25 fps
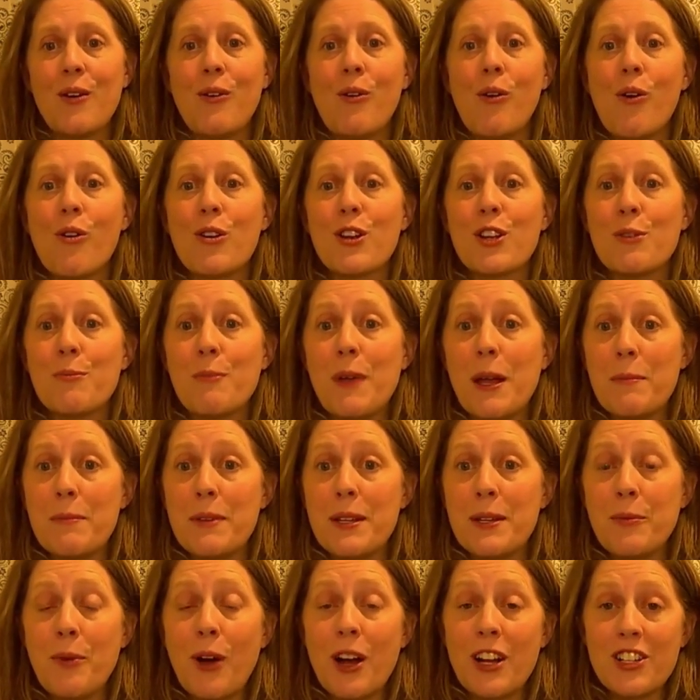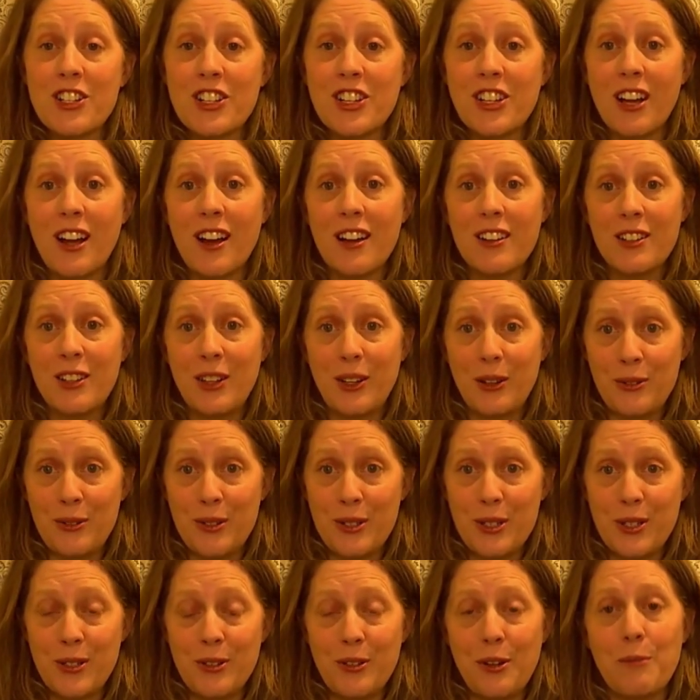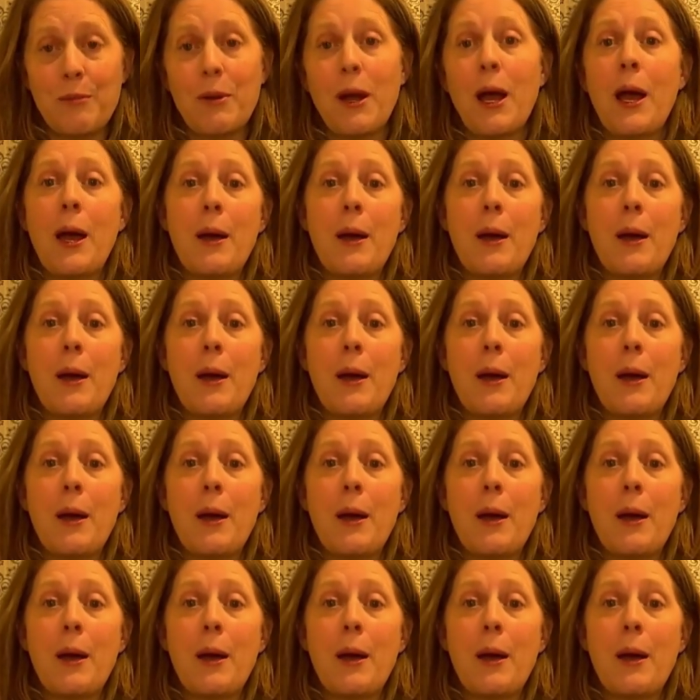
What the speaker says: or you may be watching on YouTube.